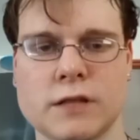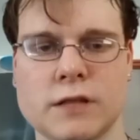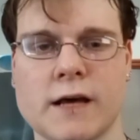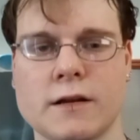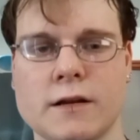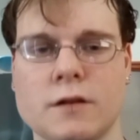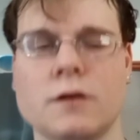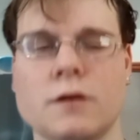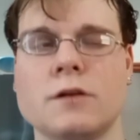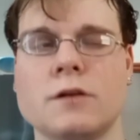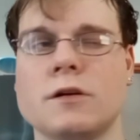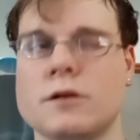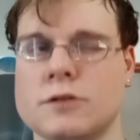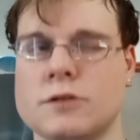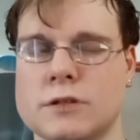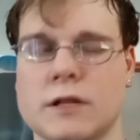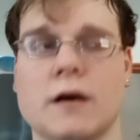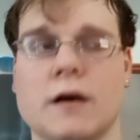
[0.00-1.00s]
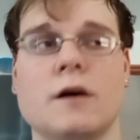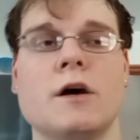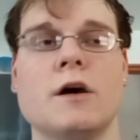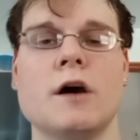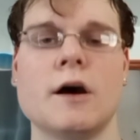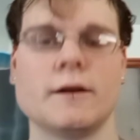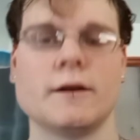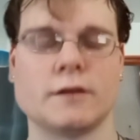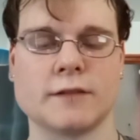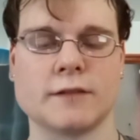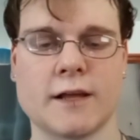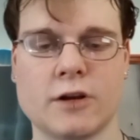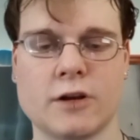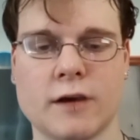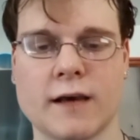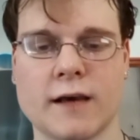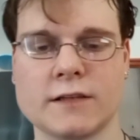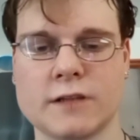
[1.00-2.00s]
letting just let just letting
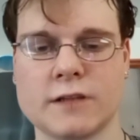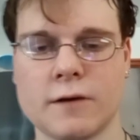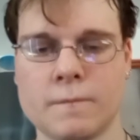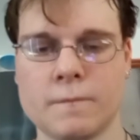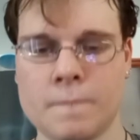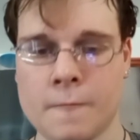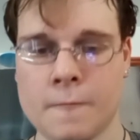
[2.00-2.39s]
you guys know.